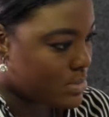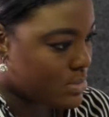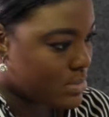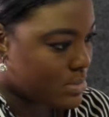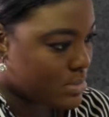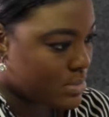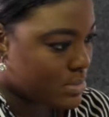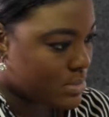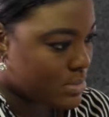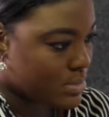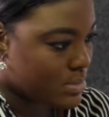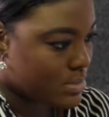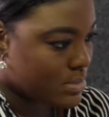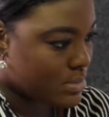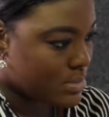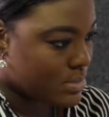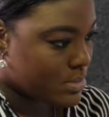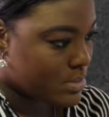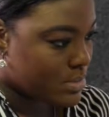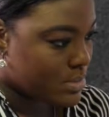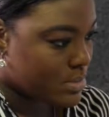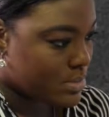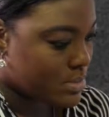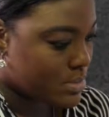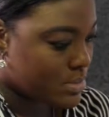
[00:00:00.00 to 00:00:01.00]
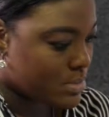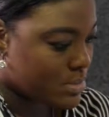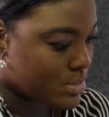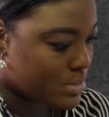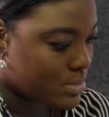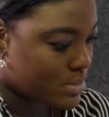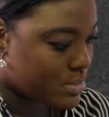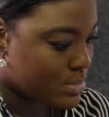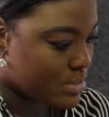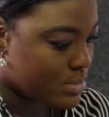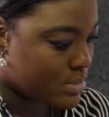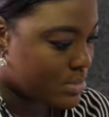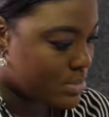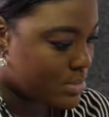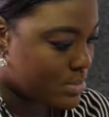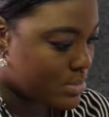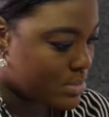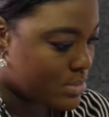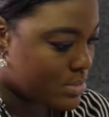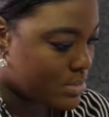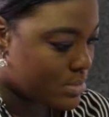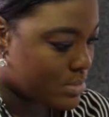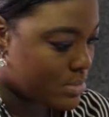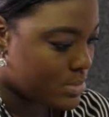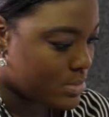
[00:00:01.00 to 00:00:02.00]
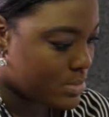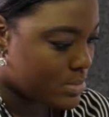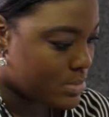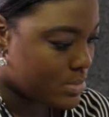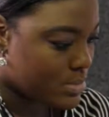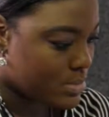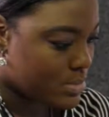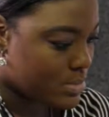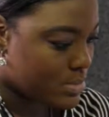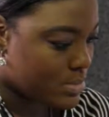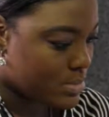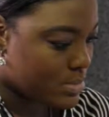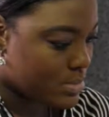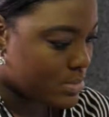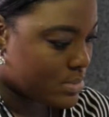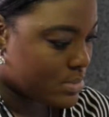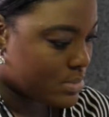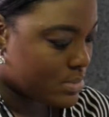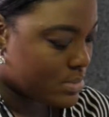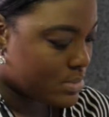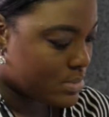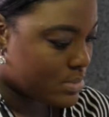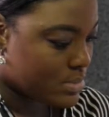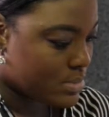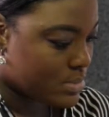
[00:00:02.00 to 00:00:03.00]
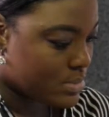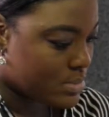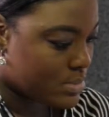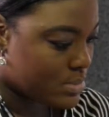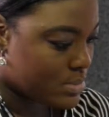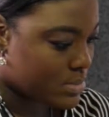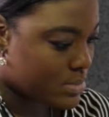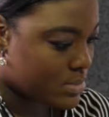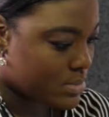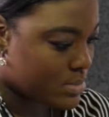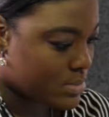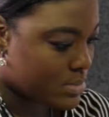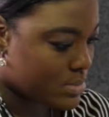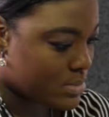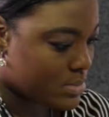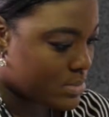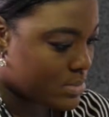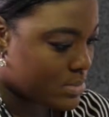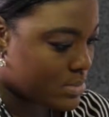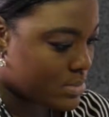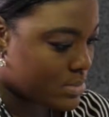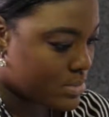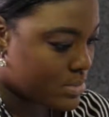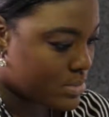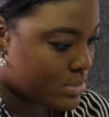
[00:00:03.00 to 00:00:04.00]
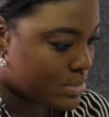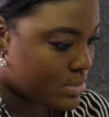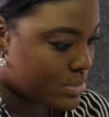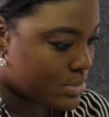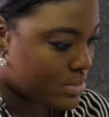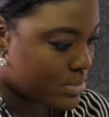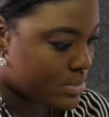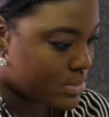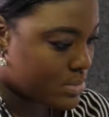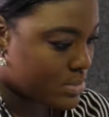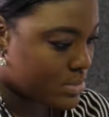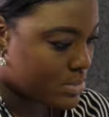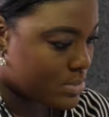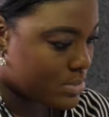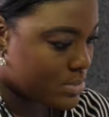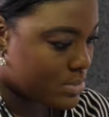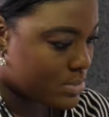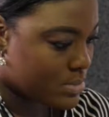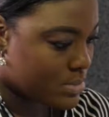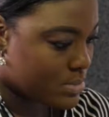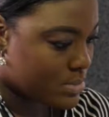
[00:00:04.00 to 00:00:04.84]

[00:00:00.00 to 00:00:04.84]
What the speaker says: No words are spoken by the person on screen.